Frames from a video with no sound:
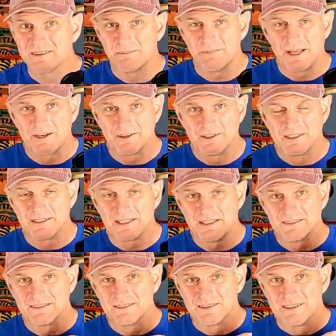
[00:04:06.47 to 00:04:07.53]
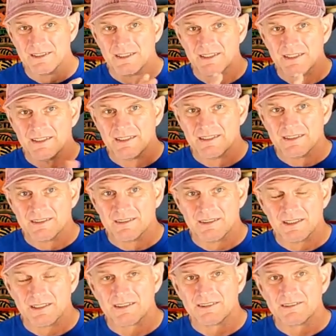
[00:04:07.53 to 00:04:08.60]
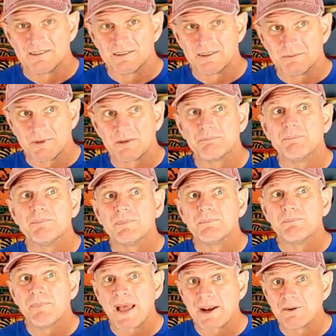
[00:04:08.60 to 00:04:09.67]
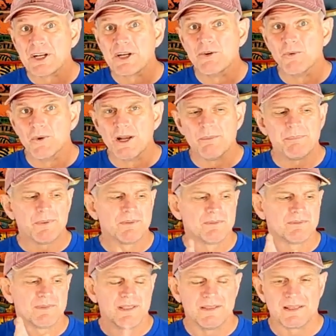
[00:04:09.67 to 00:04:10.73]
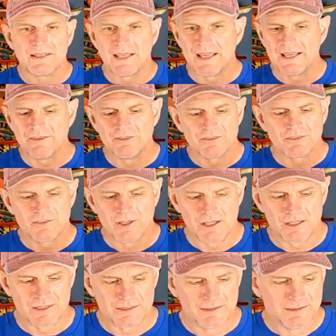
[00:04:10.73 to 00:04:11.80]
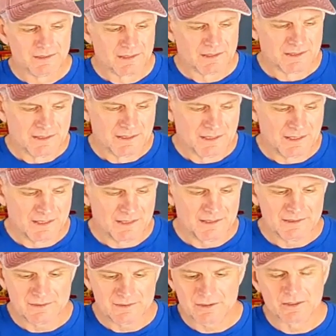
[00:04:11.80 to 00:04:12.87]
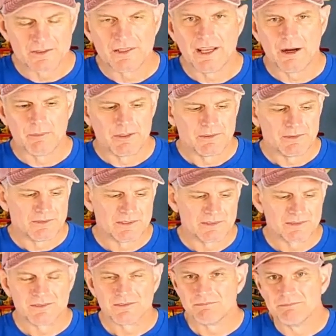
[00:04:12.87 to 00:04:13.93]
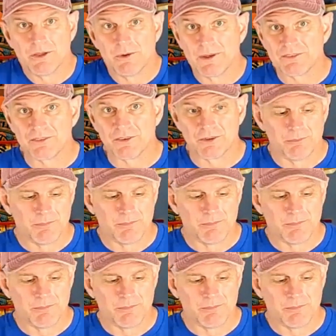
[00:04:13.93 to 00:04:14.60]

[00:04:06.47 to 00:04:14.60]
The battery case, the battery grip, and the cage are solid. It's a good camera. Just no external